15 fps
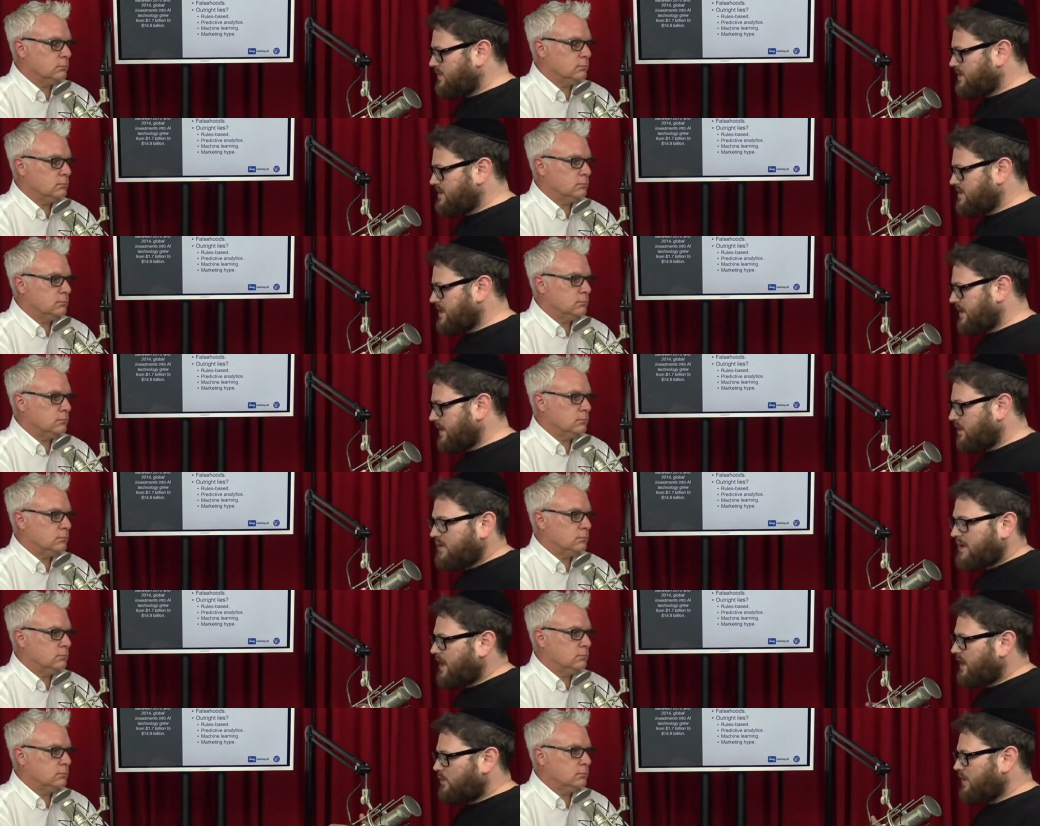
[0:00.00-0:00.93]
Speaker 1: to say like,
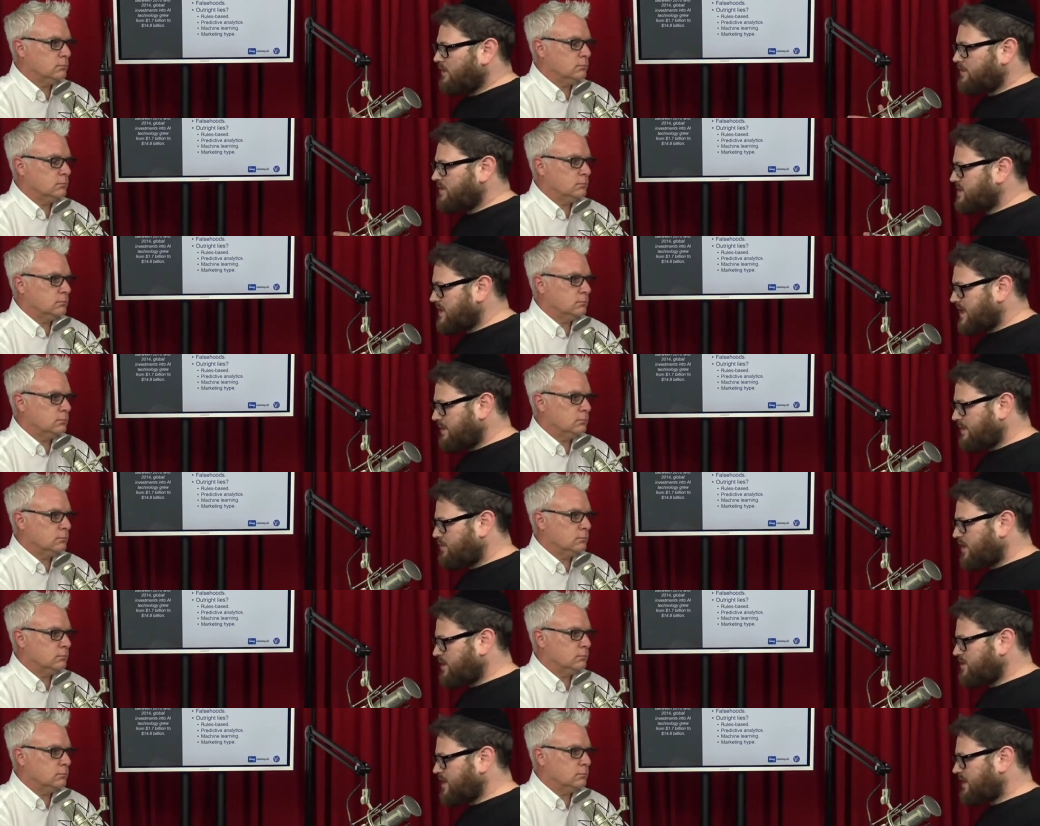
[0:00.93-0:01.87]
okay, I want to do this A I
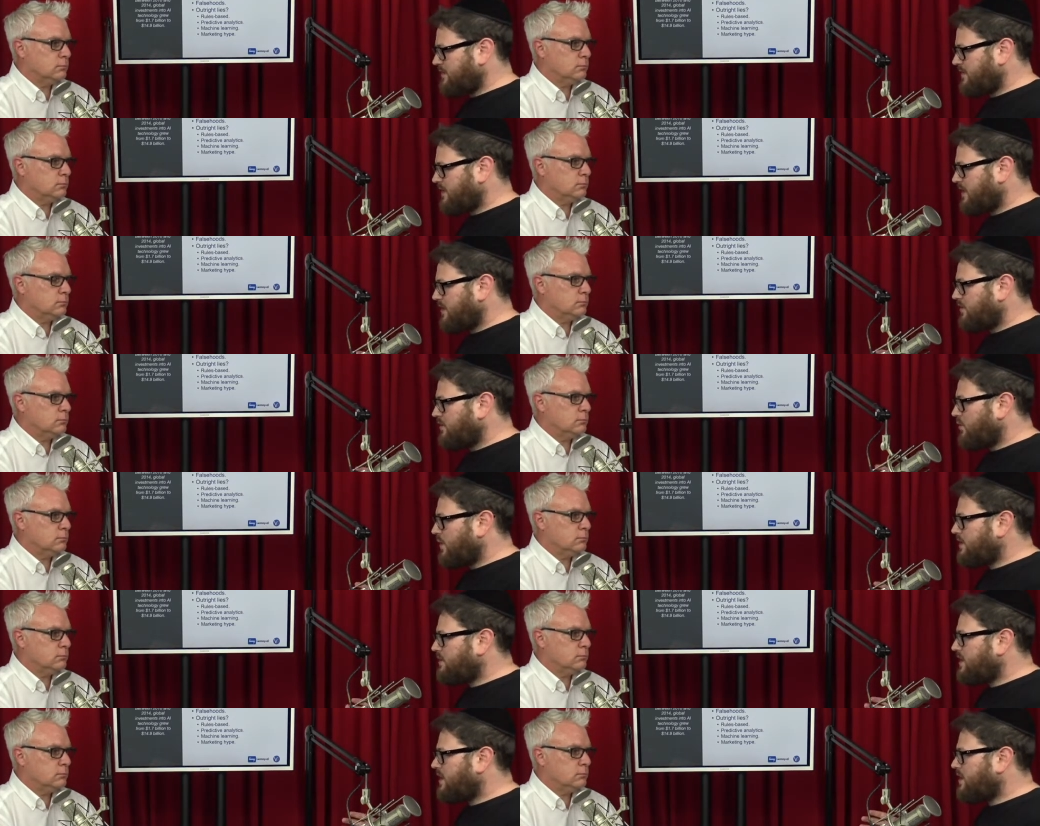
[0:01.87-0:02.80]
project, the
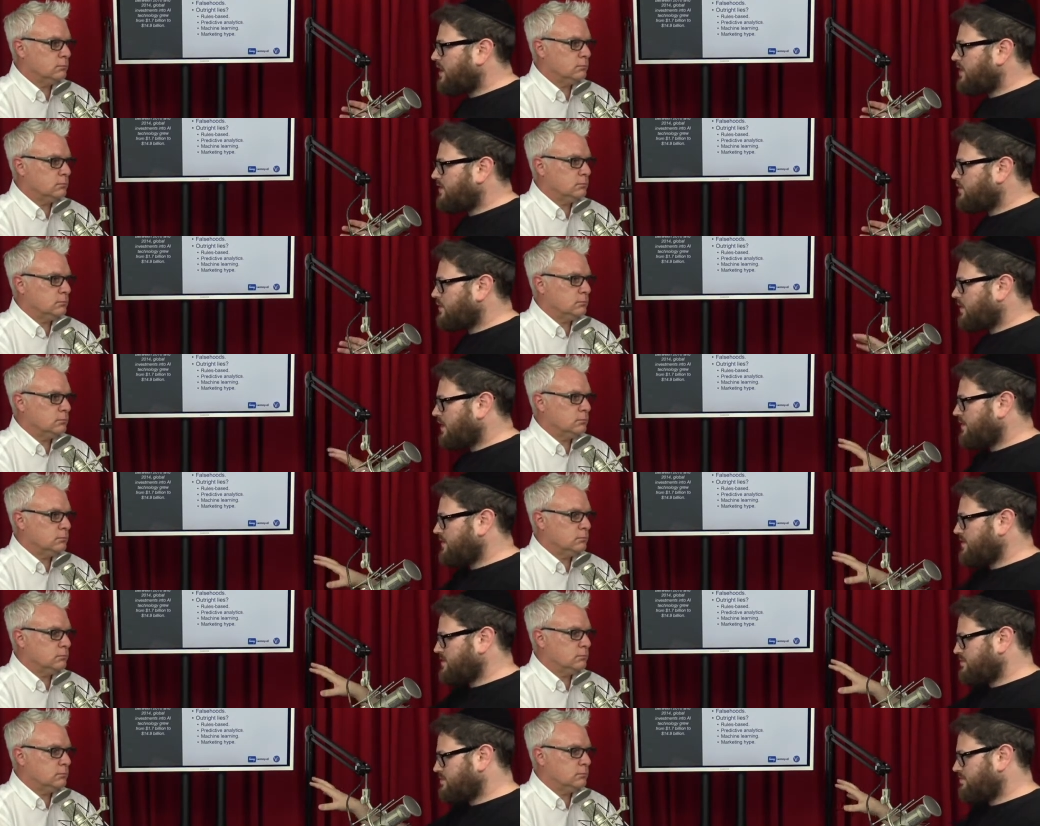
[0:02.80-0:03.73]
way you can cut through a lot of
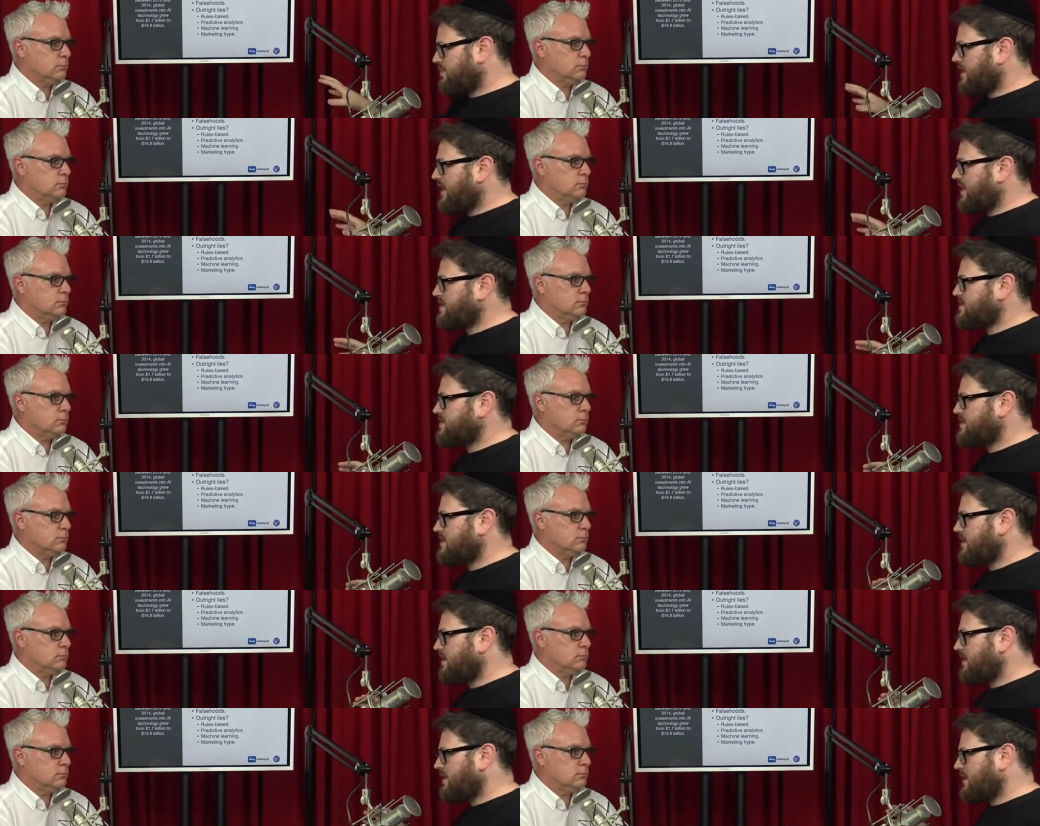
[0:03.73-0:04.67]
this B S
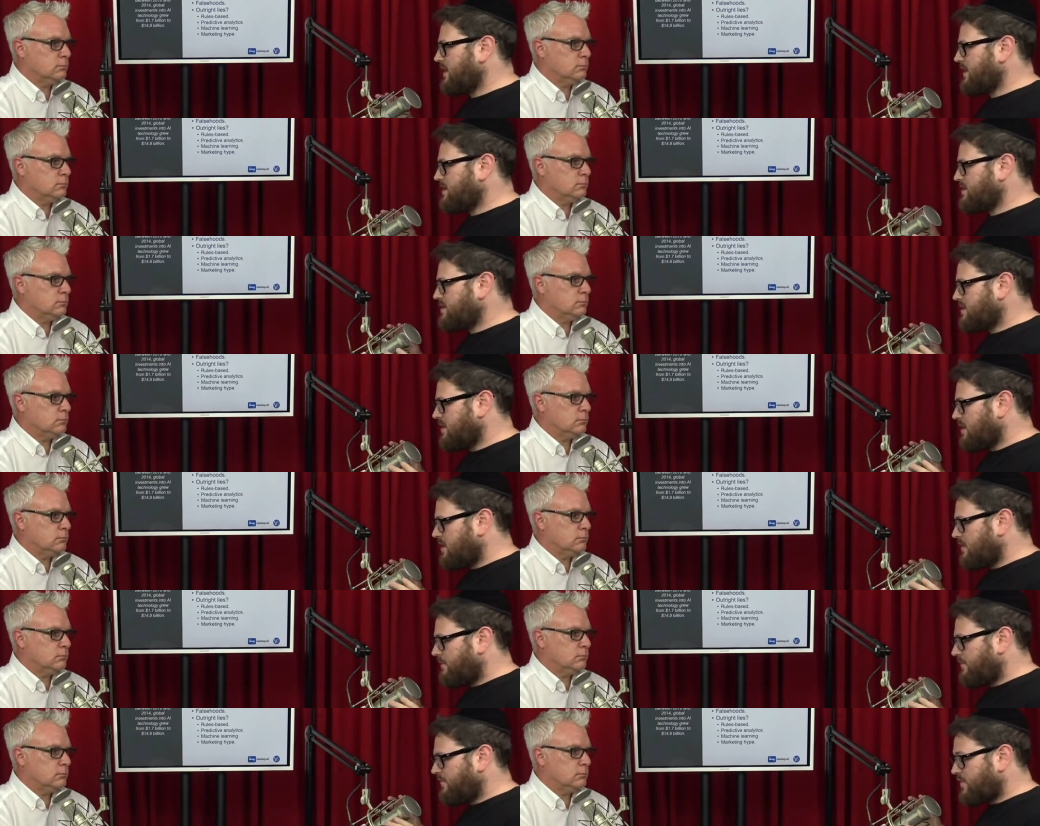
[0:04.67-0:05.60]
is,
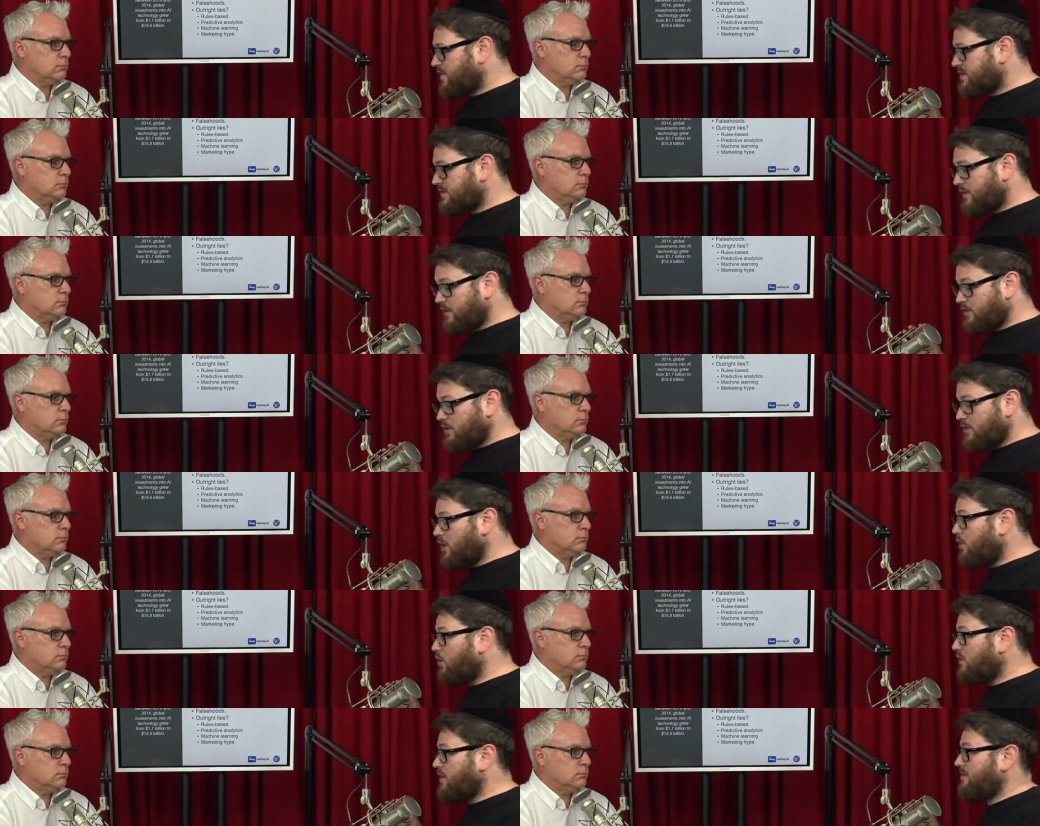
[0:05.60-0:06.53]
first of all,
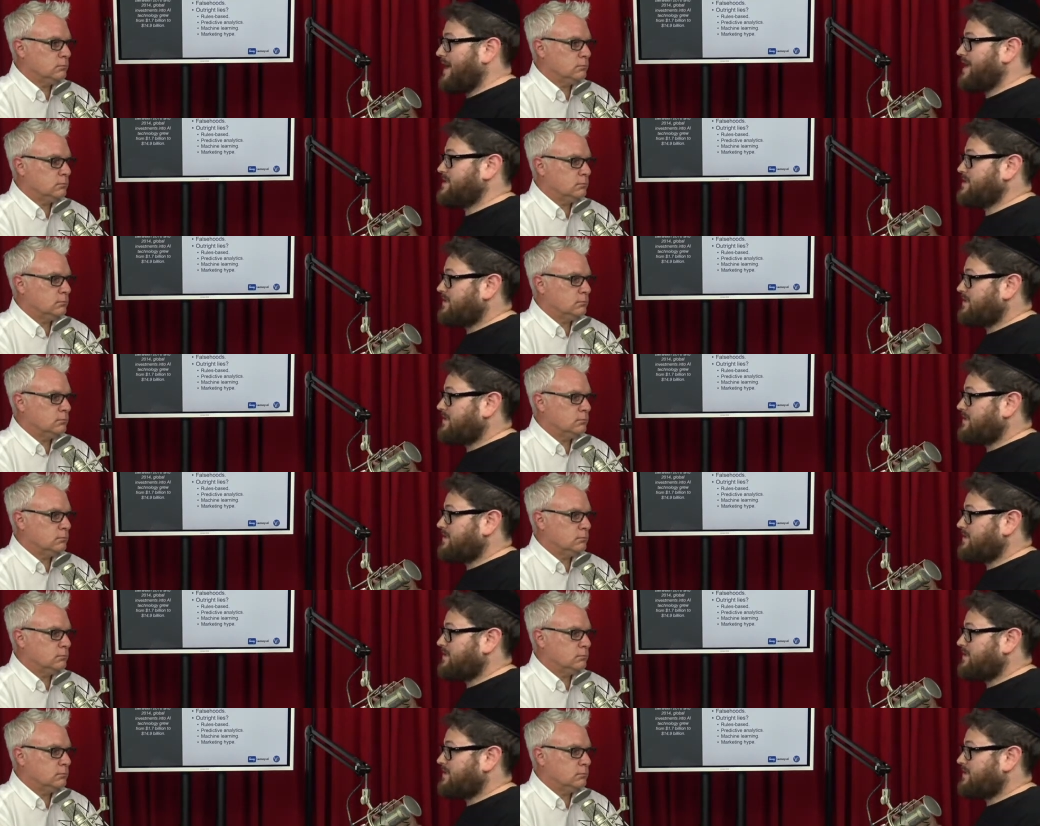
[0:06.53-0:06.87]
know the bad